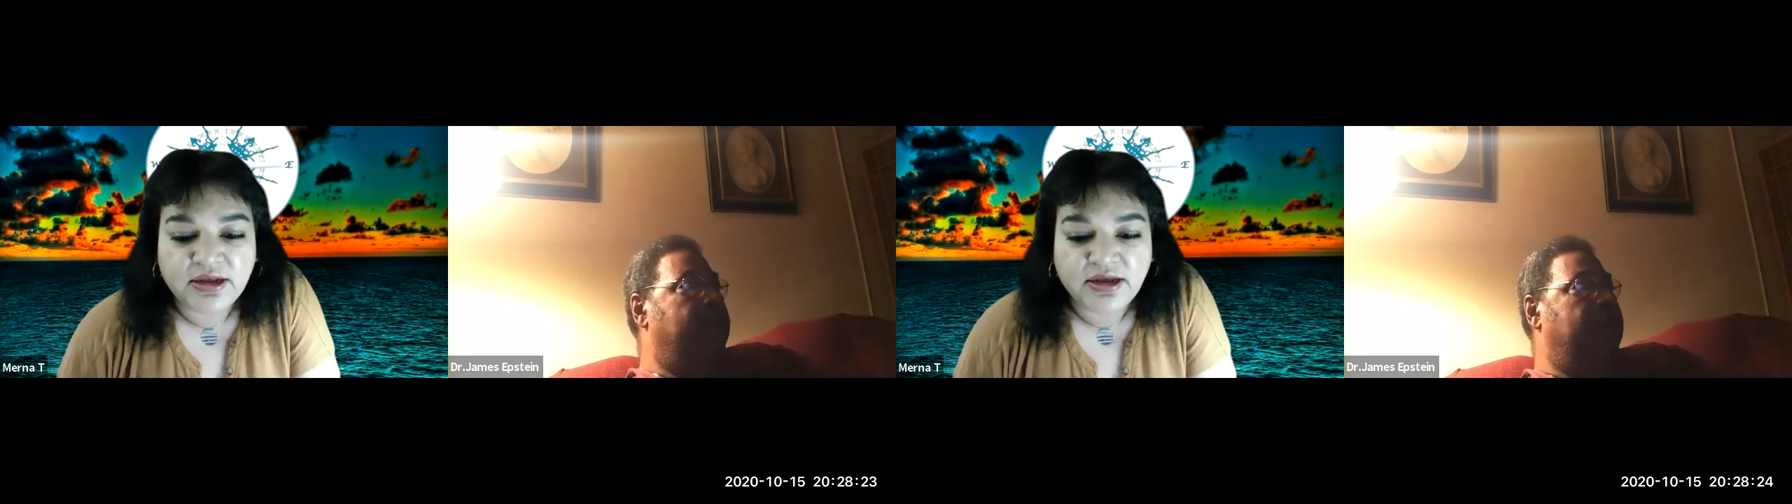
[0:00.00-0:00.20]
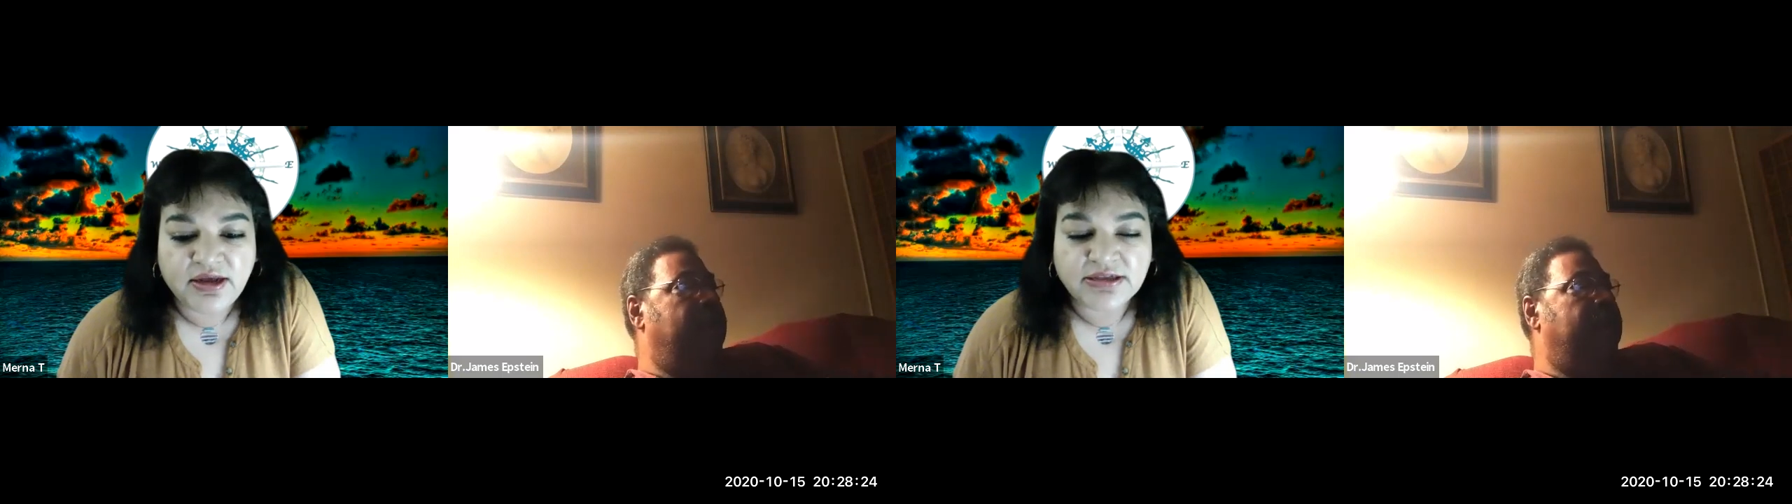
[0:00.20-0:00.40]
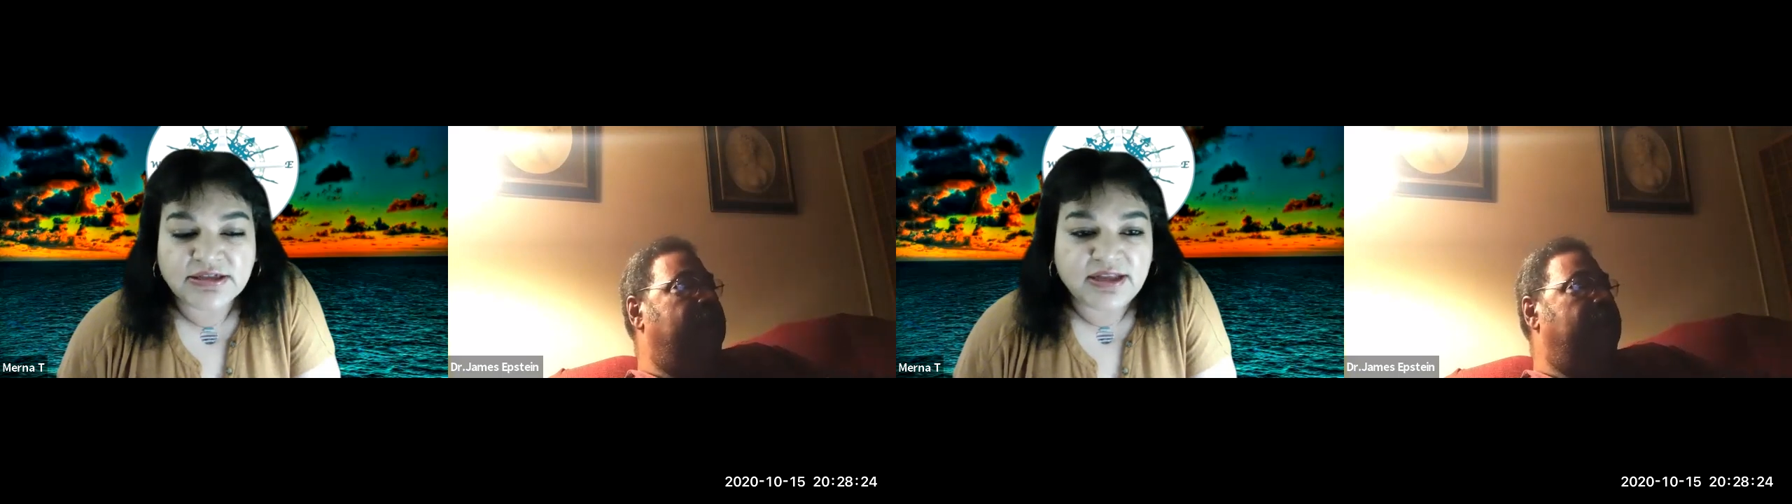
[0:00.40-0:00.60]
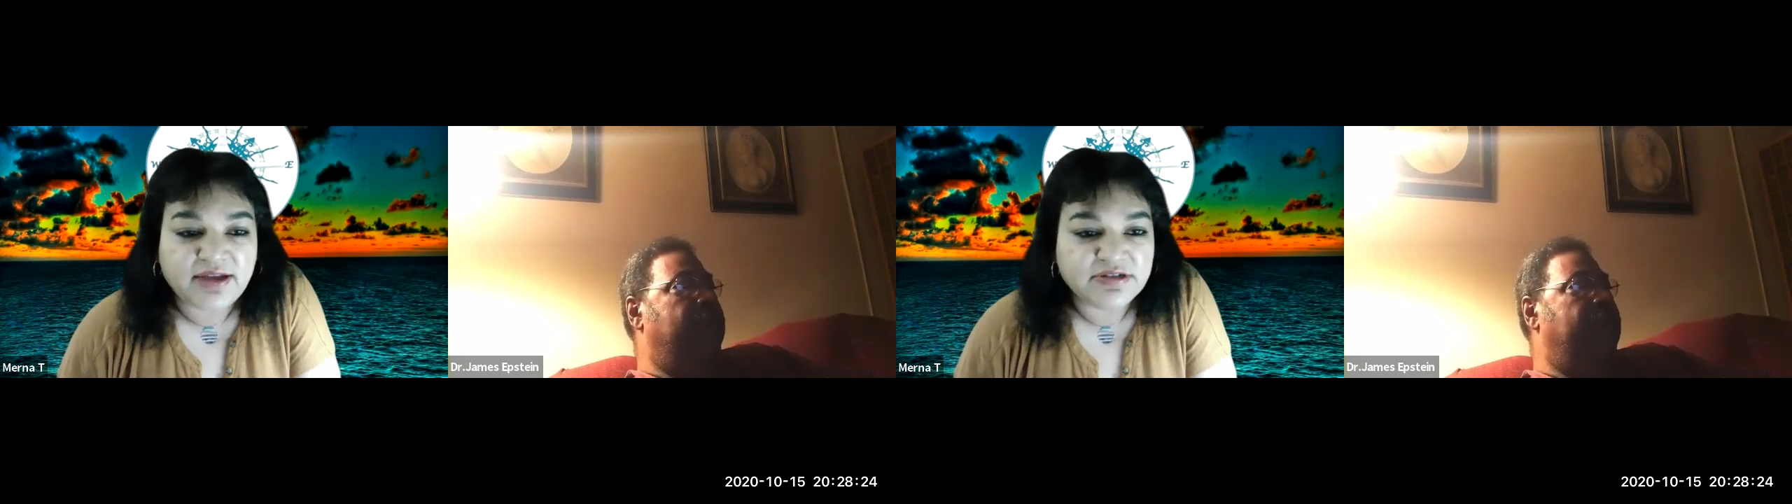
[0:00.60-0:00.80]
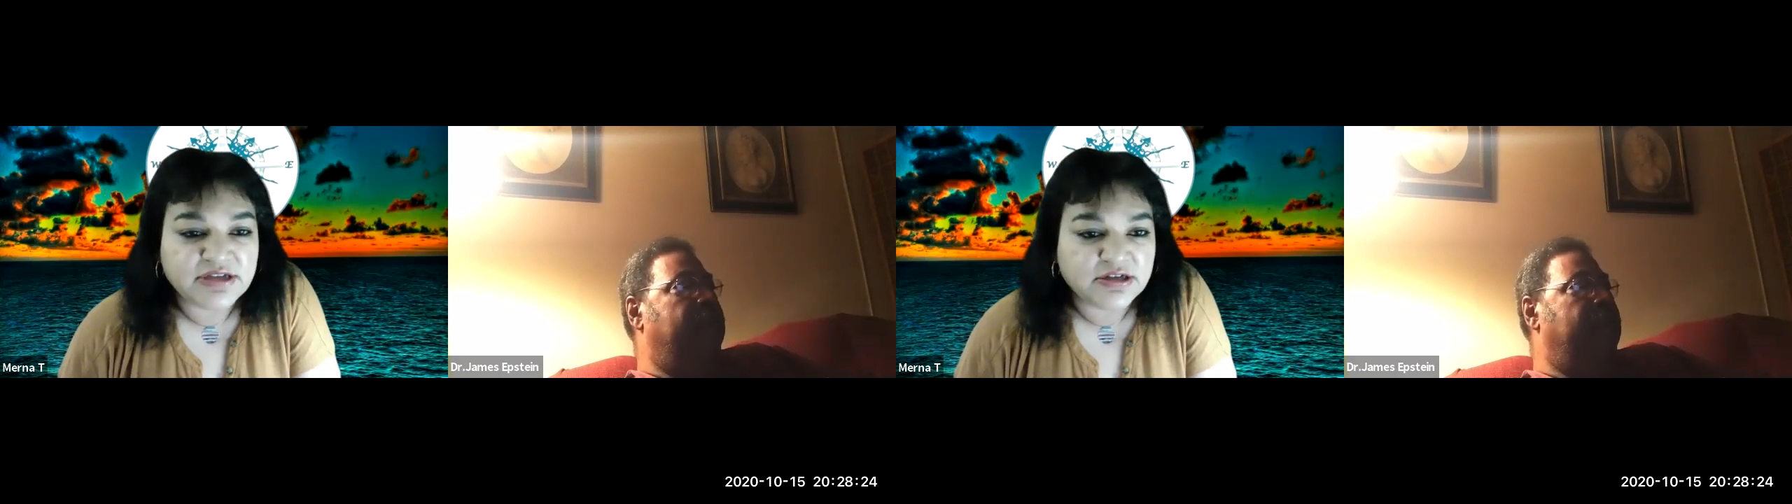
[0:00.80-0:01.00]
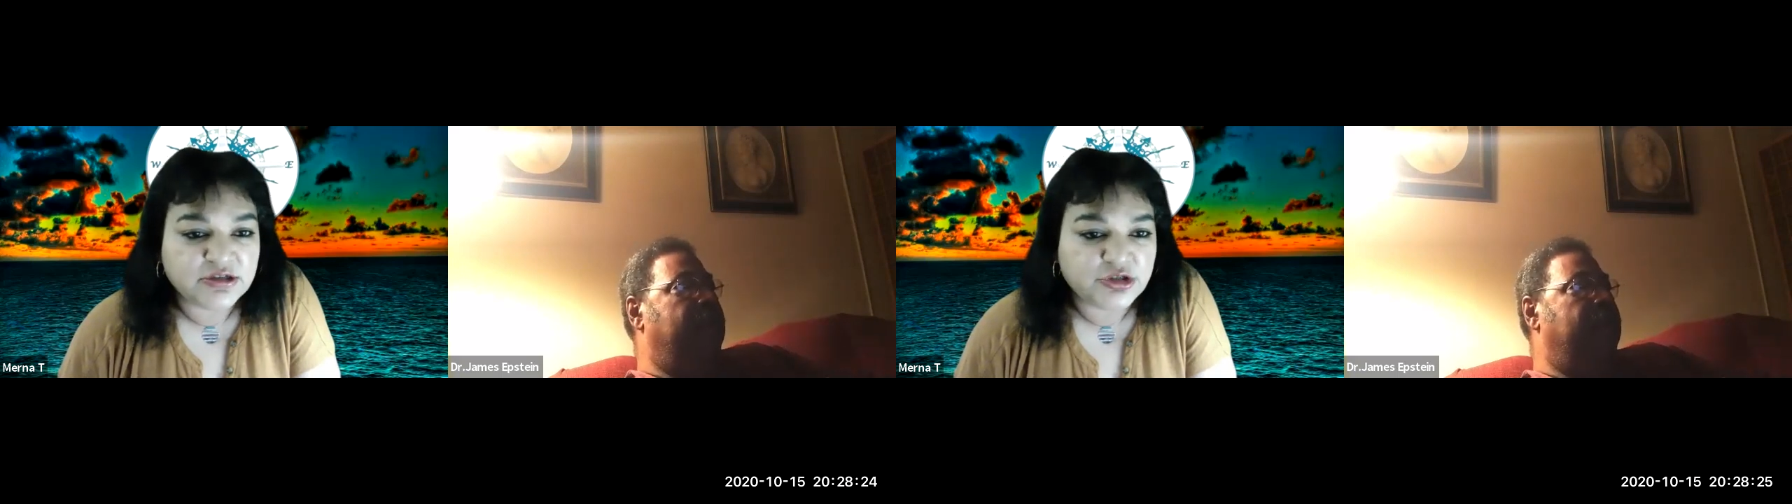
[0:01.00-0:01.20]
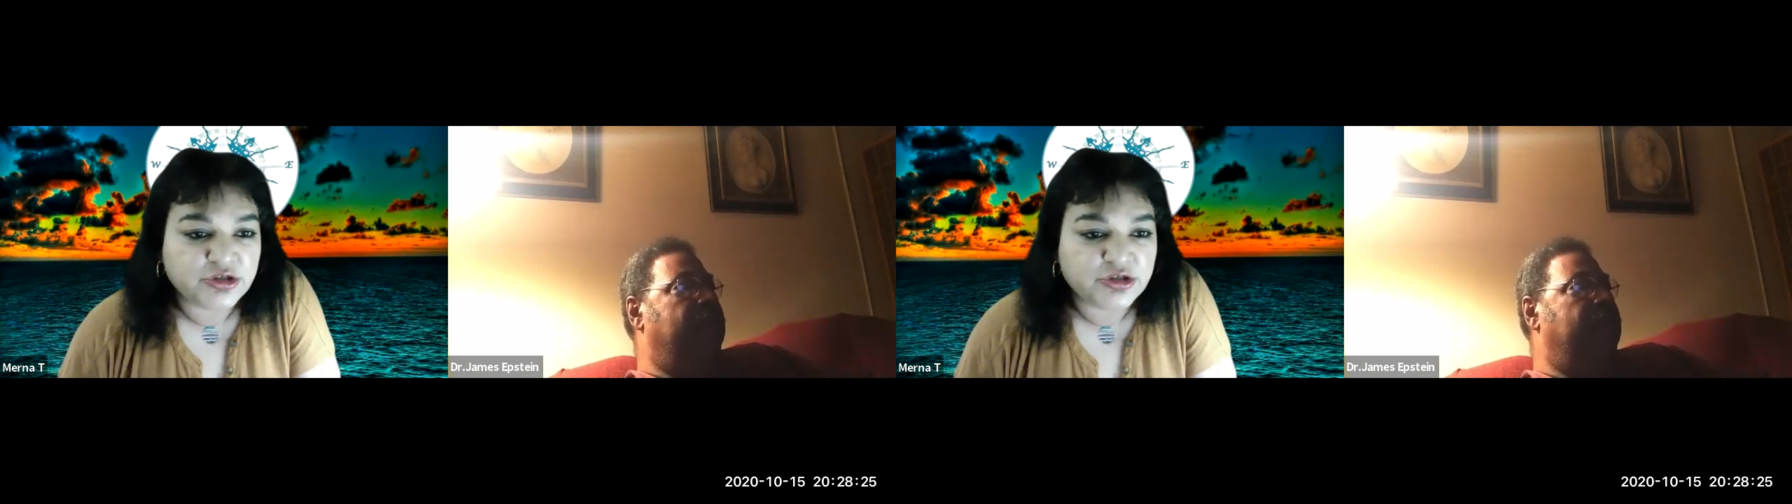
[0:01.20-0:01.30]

it's a lifestyle choice.